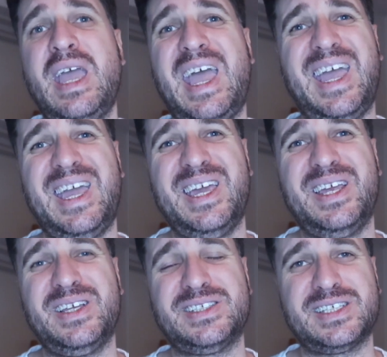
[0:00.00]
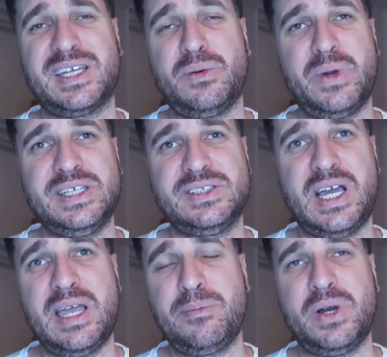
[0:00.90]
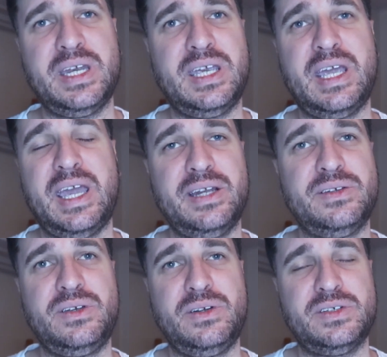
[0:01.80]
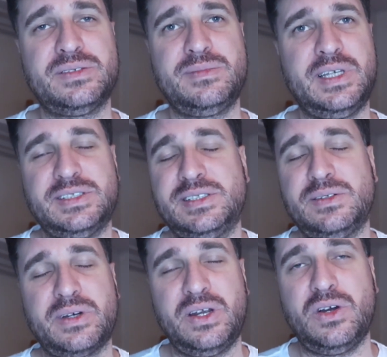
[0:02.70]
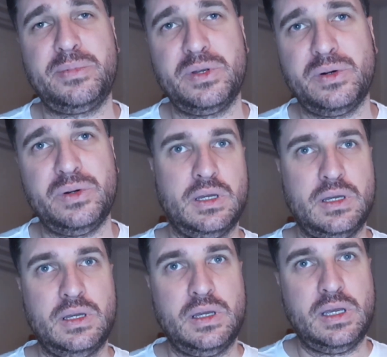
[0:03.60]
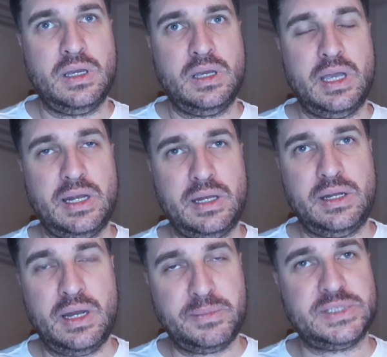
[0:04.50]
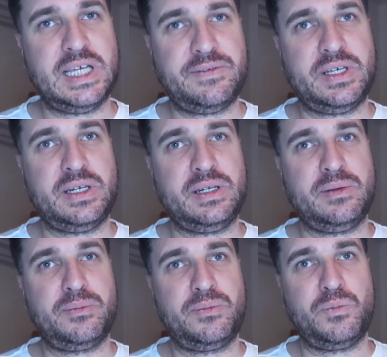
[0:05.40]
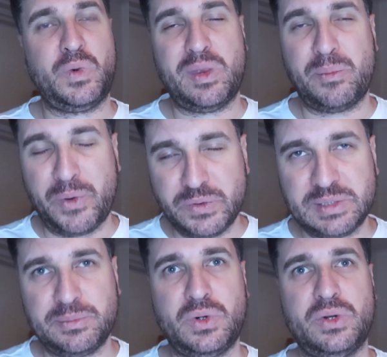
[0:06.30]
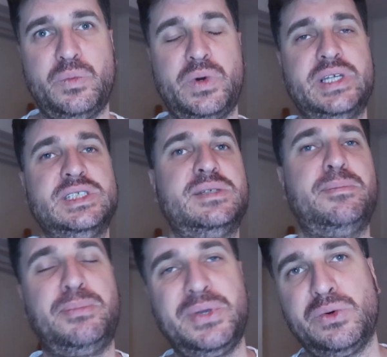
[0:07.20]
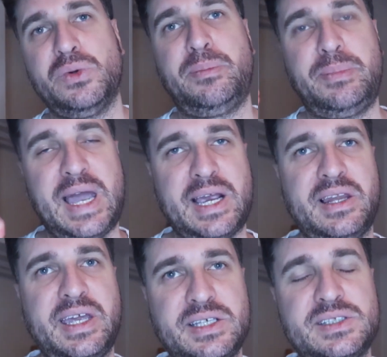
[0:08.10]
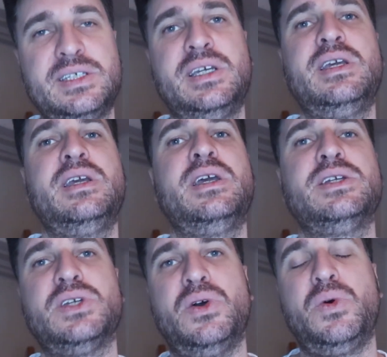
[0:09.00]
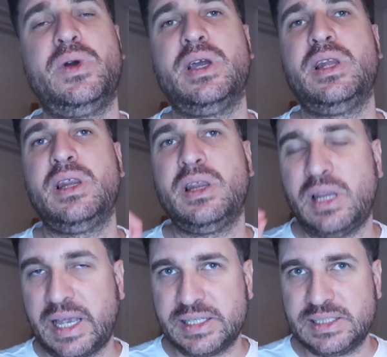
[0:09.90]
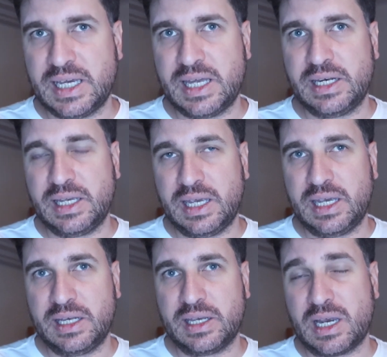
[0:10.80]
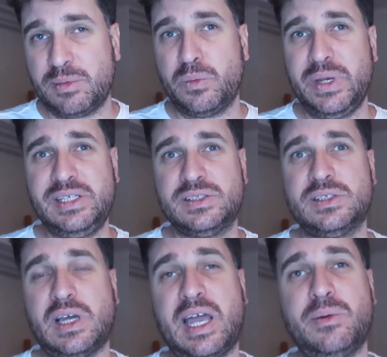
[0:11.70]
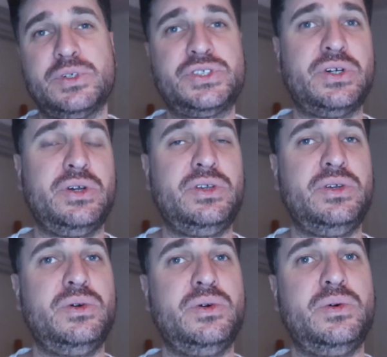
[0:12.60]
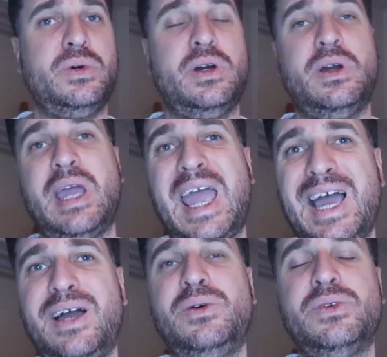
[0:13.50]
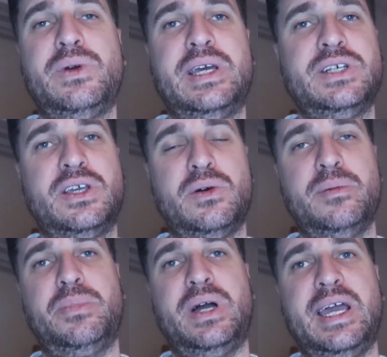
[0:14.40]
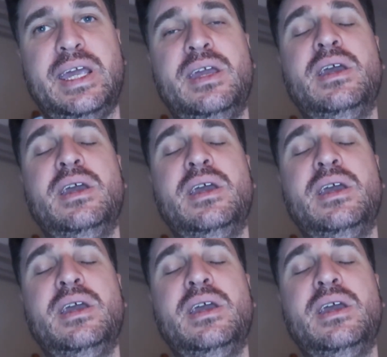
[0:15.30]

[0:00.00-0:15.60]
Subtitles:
and it's just going to waste time, money, and it's not going to help you at all. Number 7, one of the most important ones, build backlinks. So like I said, in a couple of weeks, I will show you how to actually go and buy